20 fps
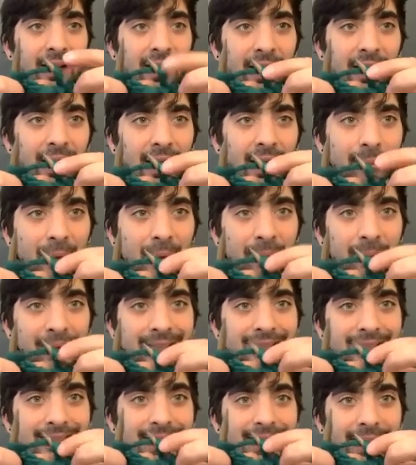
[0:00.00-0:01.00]
I'm at my
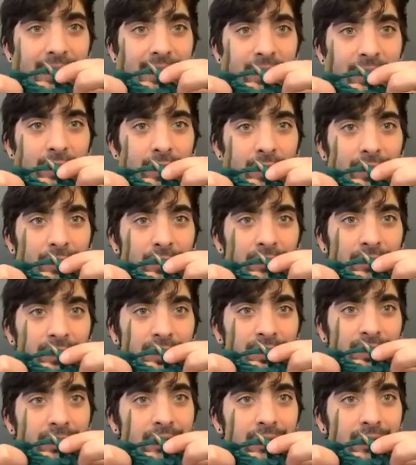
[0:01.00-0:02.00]
second yarn
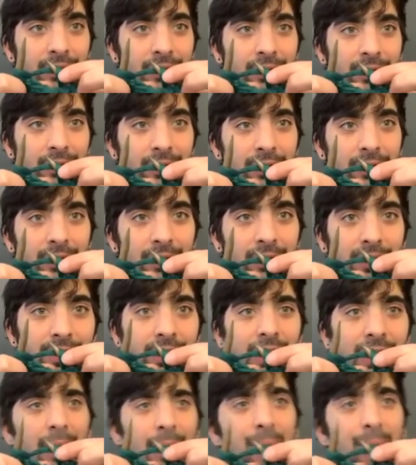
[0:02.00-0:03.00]
over.
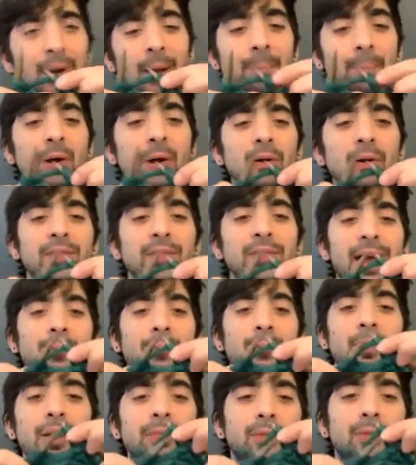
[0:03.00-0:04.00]
I'm gonna purl that
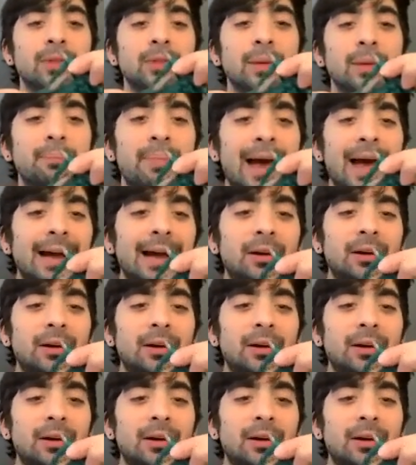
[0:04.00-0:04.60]
one through the back